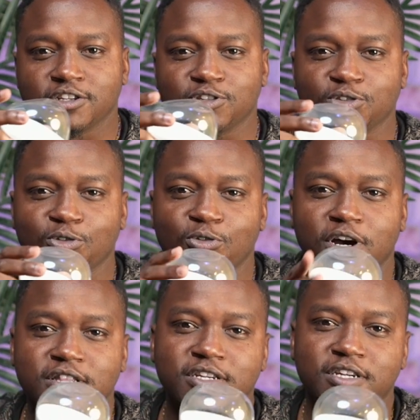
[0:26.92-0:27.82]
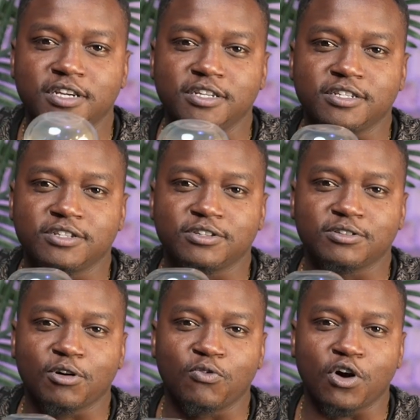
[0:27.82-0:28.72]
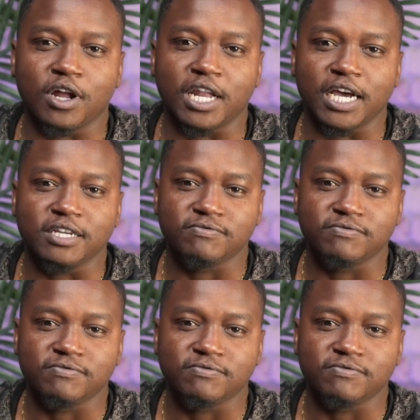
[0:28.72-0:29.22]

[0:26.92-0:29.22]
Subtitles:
So are the days of our life.